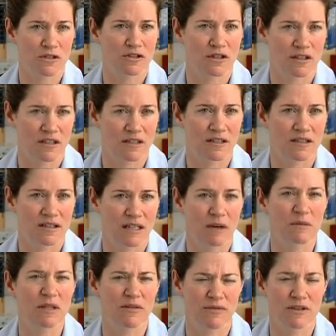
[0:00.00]
journey. That would
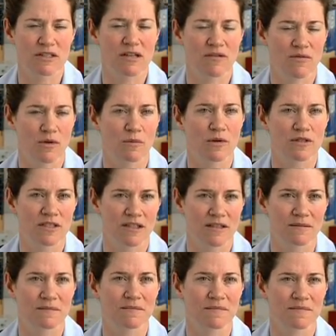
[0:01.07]
be the first and foremost thing.